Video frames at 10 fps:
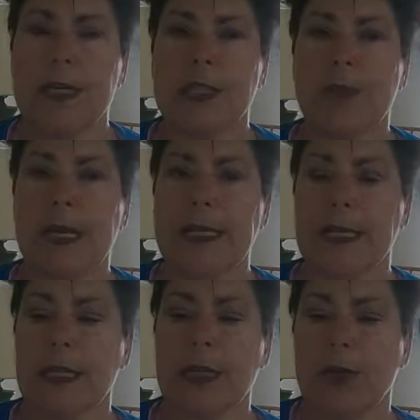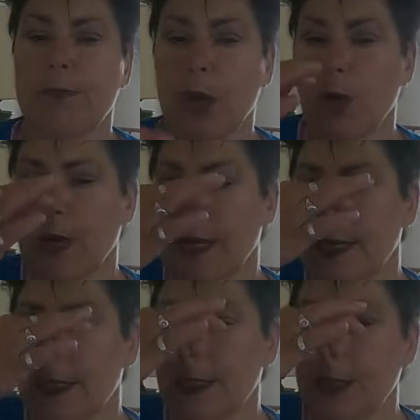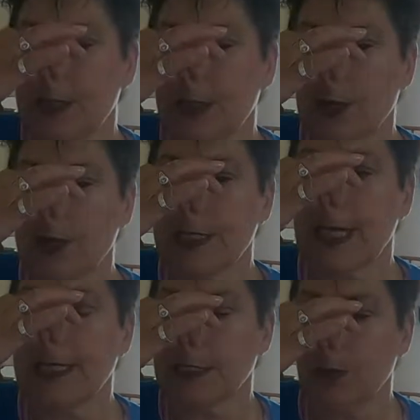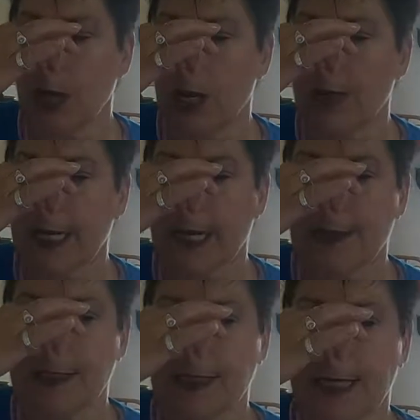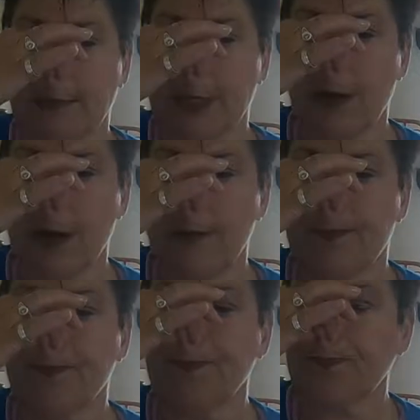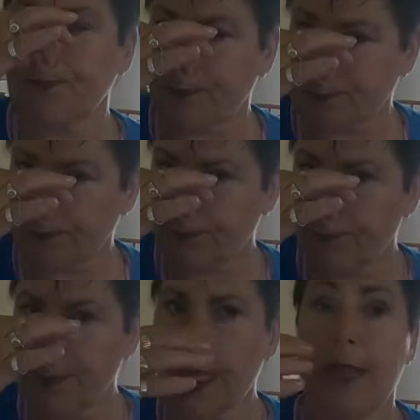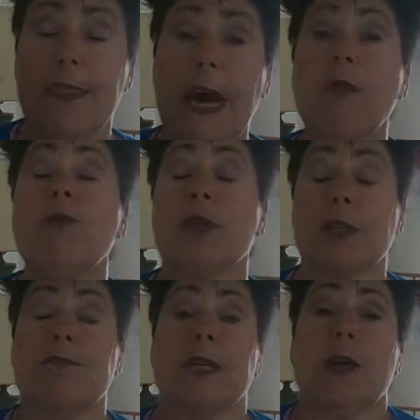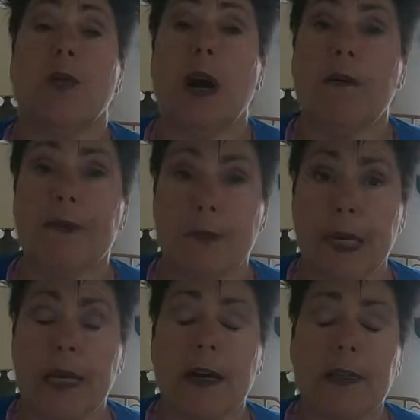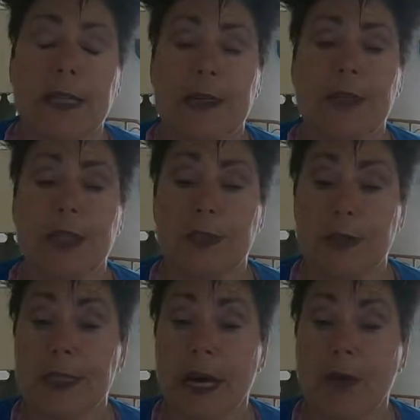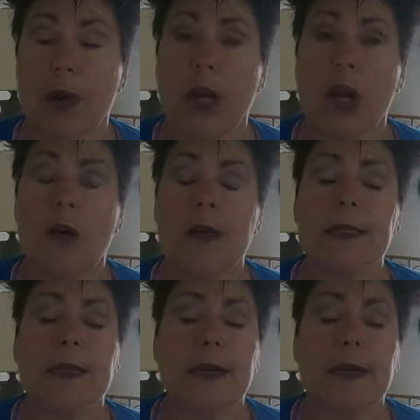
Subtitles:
So basically you're blowing into your nose and swallowing at the same time. That one works really well for me. I tend to use that one a lot.